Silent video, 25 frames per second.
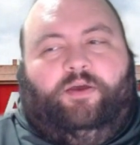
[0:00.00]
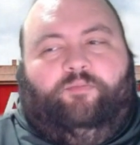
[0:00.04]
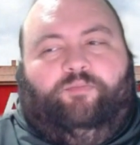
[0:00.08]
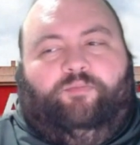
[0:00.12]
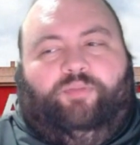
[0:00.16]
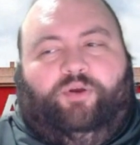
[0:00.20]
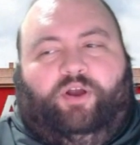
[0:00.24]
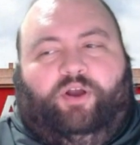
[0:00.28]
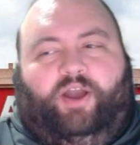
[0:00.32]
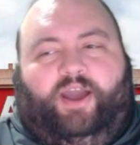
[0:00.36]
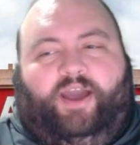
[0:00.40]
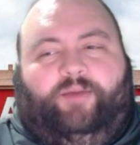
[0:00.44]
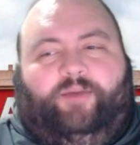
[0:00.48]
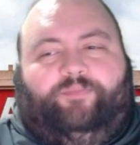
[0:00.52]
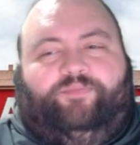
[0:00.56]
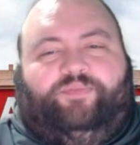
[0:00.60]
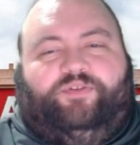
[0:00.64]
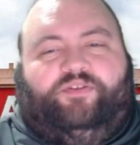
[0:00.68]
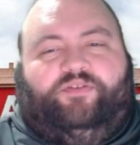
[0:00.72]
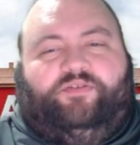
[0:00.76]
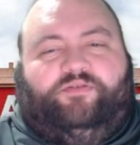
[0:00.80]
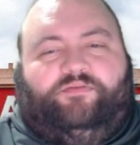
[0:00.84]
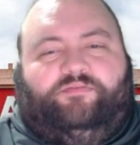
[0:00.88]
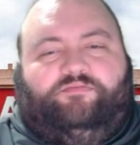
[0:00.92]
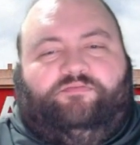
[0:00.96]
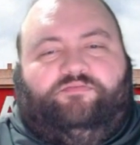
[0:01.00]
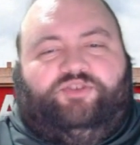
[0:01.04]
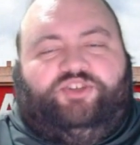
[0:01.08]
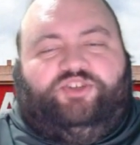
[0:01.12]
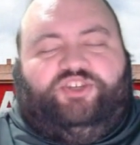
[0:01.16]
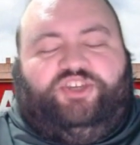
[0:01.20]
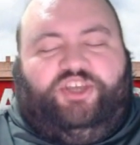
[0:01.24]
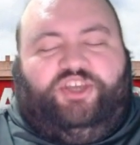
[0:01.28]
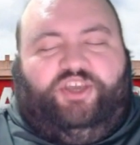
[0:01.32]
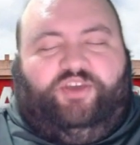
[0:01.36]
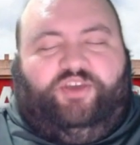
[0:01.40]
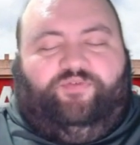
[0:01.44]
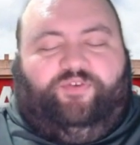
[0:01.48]
Perhaps
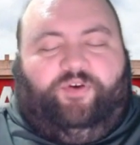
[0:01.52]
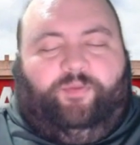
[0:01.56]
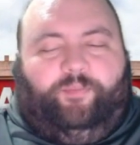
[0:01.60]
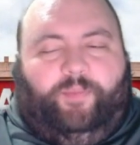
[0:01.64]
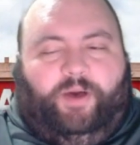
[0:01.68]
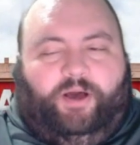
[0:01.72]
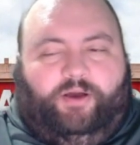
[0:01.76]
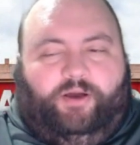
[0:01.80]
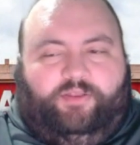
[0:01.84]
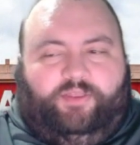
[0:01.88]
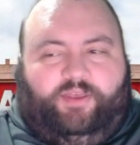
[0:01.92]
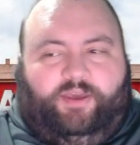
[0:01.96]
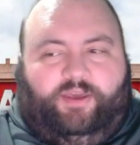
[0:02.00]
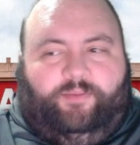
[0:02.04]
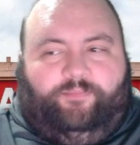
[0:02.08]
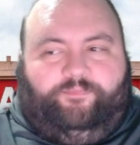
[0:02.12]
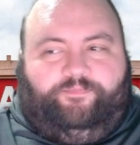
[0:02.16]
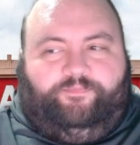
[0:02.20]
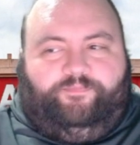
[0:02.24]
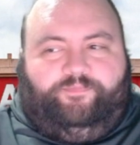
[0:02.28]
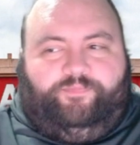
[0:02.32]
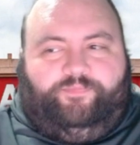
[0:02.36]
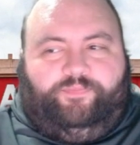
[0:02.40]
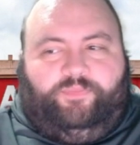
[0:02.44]
chief among them